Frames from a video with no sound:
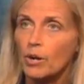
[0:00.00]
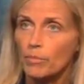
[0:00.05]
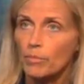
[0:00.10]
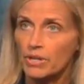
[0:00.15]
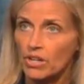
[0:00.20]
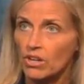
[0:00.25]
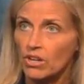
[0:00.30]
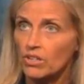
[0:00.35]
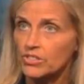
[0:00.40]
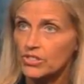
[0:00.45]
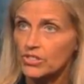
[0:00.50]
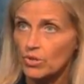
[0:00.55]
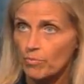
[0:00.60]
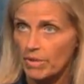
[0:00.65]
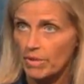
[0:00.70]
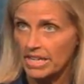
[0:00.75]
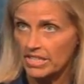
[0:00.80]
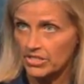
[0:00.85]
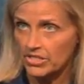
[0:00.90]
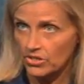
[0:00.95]
but also
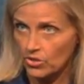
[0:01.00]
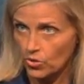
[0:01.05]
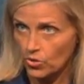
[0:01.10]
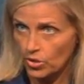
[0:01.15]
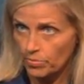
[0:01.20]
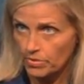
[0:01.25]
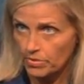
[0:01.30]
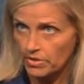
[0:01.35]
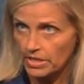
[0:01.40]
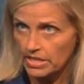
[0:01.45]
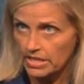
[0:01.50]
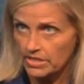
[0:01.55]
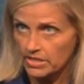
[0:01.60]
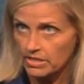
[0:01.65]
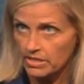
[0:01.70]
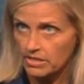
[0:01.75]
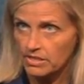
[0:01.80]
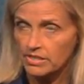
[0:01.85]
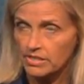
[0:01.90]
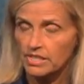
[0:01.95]
major
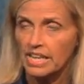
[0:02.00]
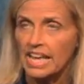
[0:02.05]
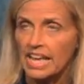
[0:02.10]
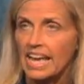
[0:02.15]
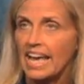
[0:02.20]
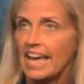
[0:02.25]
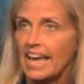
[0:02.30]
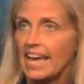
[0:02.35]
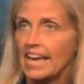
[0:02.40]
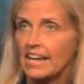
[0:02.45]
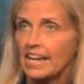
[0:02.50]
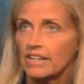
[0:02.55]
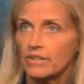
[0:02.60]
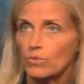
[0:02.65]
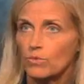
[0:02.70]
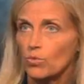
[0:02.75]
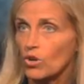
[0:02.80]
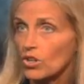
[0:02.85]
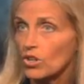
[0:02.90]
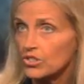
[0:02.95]
corporations and
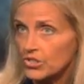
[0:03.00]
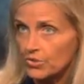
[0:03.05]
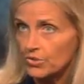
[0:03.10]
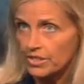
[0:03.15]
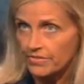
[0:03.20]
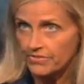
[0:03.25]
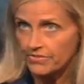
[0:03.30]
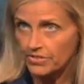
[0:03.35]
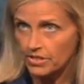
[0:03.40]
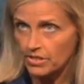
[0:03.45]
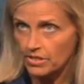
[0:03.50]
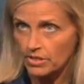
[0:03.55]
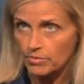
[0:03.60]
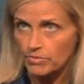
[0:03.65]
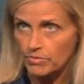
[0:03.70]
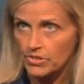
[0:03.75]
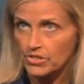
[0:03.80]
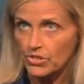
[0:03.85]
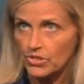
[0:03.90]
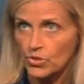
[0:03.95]
Wall Street
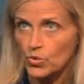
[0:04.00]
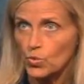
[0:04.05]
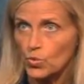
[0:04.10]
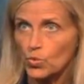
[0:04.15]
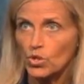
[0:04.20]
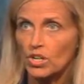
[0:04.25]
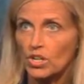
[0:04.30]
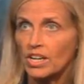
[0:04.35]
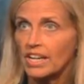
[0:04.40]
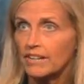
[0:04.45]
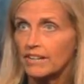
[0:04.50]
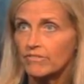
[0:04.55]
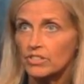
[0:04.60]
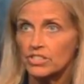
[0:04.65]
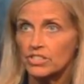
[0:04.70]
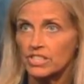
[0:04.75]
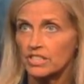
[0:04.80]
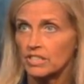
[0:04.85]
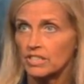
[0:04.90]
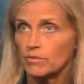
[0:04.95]
firms who were
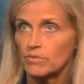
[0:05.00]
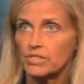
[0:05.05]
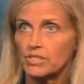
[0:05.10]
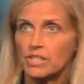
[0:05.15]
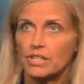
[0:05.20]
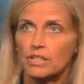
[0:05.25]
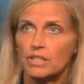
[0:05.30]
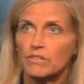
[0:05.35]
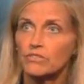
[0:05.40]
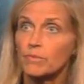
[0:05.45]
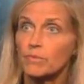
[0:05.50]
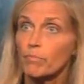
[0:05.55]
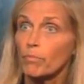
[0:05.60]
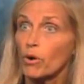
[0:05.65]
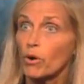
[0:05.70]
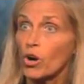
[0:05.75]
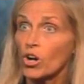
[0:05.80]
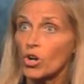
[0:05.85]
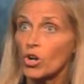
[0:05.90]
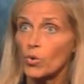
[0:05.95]
leveraging themselves,
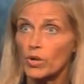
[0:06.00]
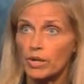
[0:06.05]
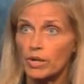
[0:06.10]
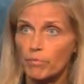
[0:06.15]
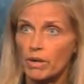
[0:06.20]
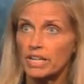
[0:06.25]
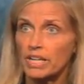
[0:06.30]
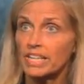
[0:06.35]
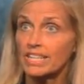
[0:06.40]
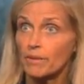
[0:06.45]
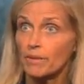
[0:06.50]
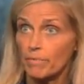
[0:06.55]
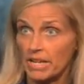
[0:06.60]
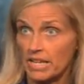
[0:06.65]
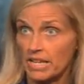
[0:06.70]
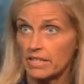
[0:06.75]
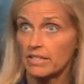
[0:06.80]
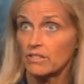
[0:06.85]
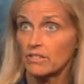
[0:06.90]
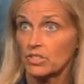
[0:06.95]
borrowing money to
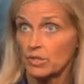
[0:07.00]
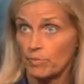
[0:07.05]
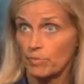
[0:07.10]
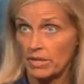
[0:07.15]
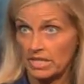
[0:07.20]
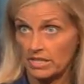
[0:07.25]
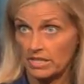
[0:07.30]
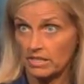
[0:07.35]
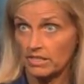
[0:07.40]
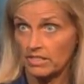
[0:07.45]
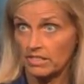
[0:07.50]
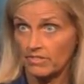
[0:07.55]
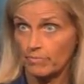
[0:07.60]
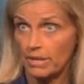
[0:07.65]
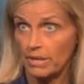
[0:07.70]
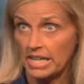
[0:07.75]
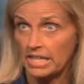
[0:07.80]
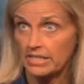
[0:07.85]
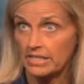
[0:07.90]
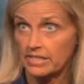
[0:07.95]
make their speculative
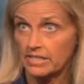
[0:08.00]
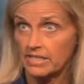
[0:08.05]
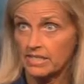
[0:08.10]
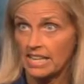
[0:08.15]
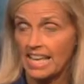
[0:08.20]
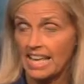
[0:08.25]
bets,